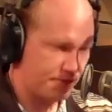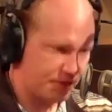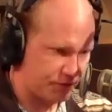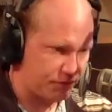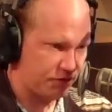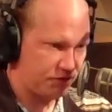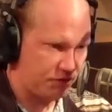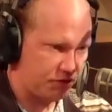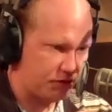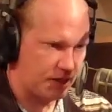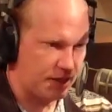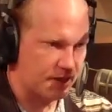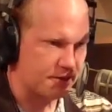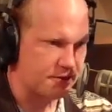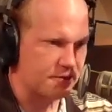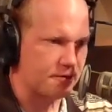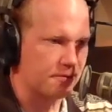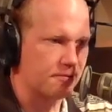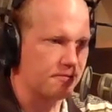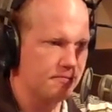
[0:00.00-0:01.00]
give us a like
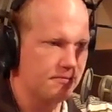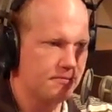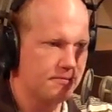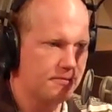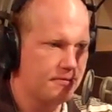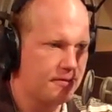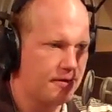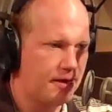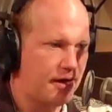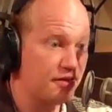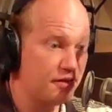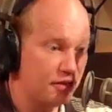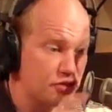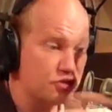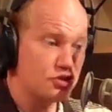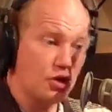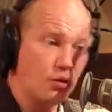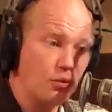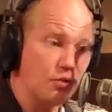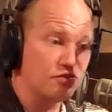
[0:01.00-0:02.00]
there, and then
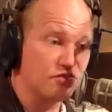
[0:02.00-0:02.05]
show